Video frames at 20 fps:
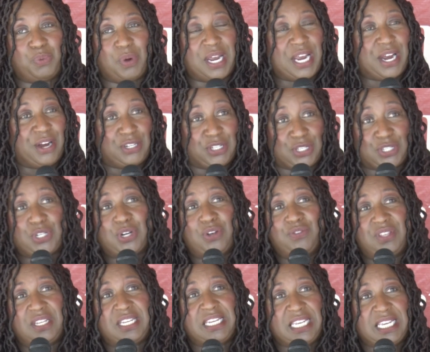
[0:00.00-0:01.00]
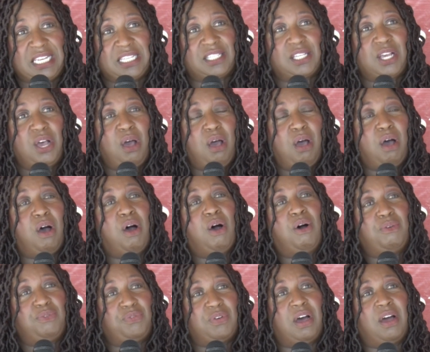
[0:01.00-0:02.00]
we're here to serve the needs
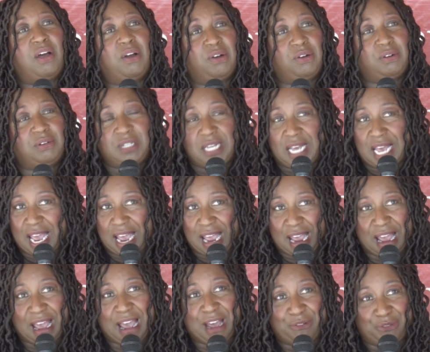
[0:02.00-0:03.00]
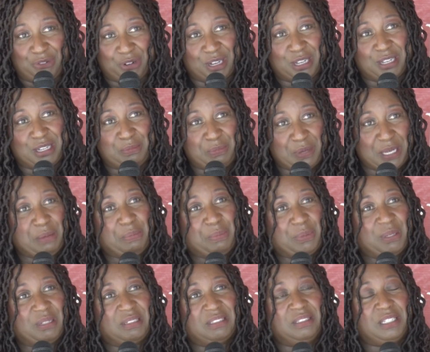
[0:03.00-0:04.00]
of our African
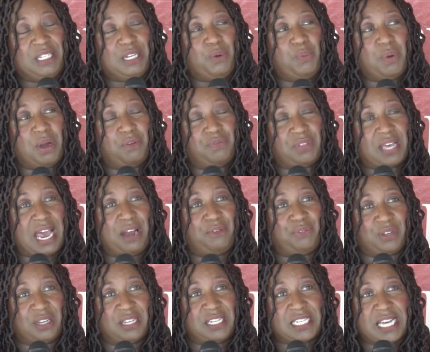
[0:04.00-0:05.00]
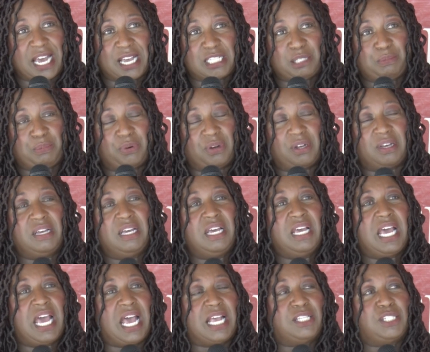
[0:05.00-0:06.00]
people. We're of the African diaspora,
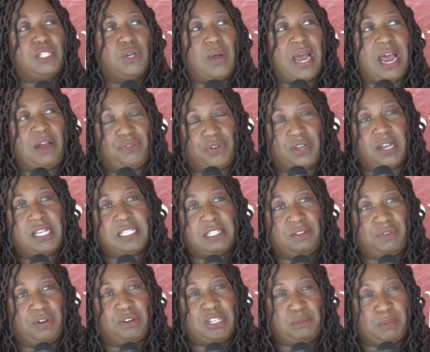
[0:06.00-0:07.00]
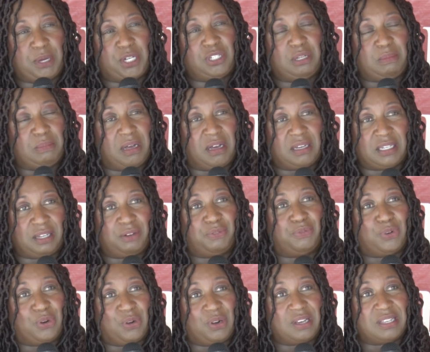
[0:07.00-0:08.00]
and so Africa is a very special market
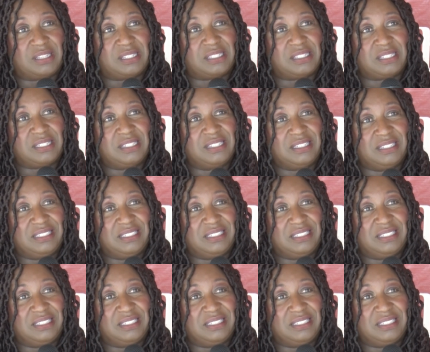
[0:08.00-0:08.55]
for us.